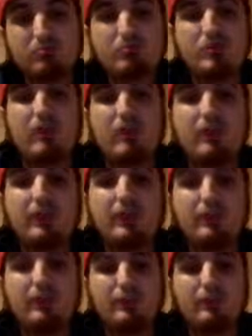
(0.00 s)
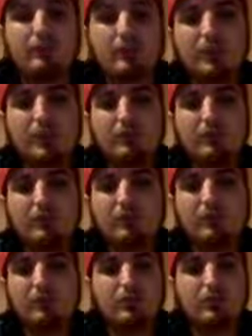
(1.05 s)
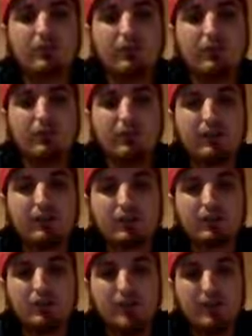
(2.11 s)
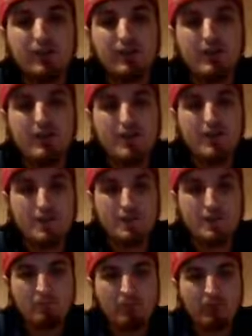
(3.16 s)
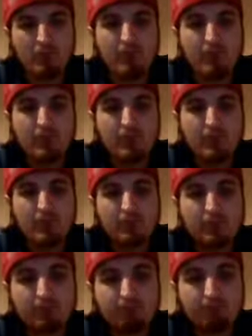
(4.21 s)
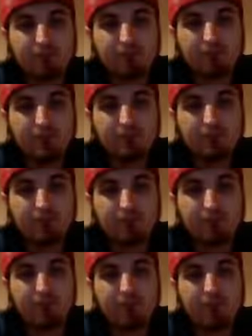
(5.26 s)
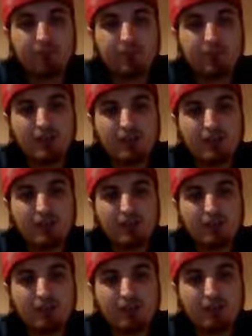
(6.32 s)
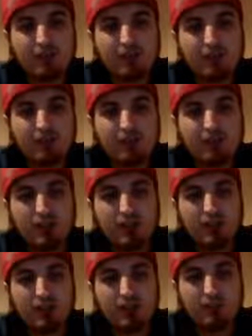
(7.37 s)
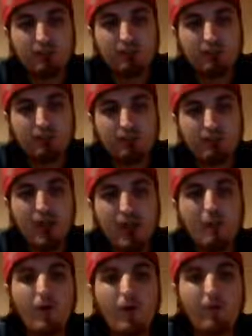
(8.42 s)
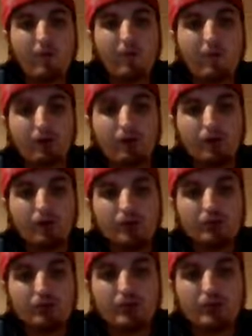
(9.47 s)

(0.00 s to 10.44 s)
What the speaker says: Not really concerned with that. I just periodically check it. And number 7 in the old thing is your power or voltage.